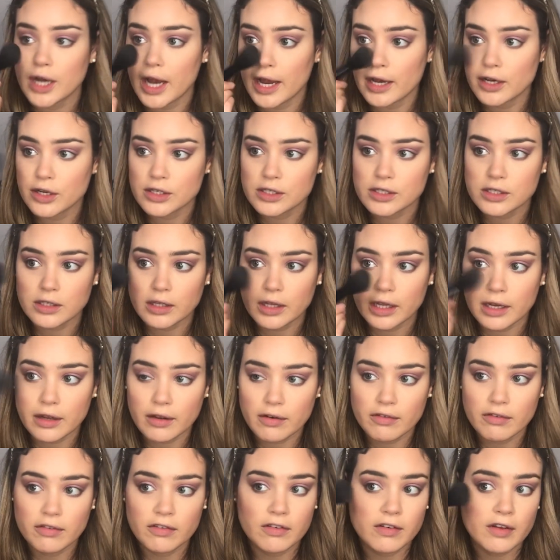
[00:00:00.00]
I just like
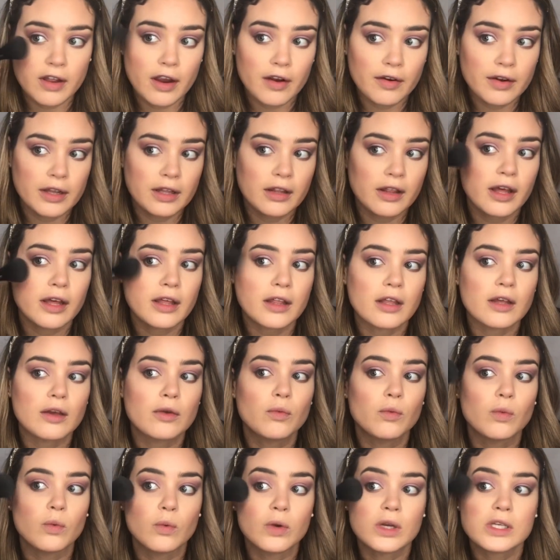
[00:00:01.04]
very lightly
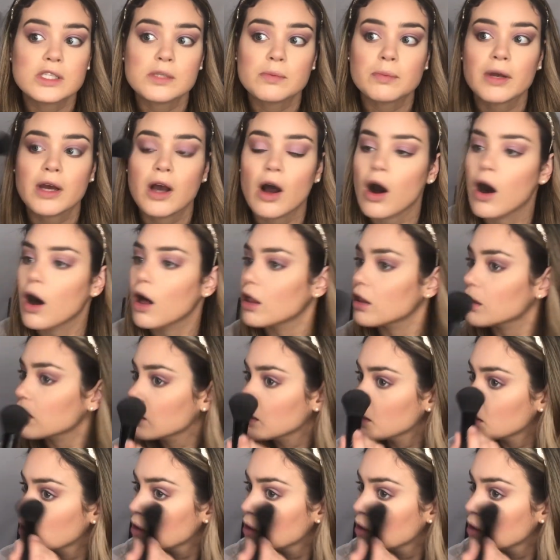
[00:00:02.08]
wisp it all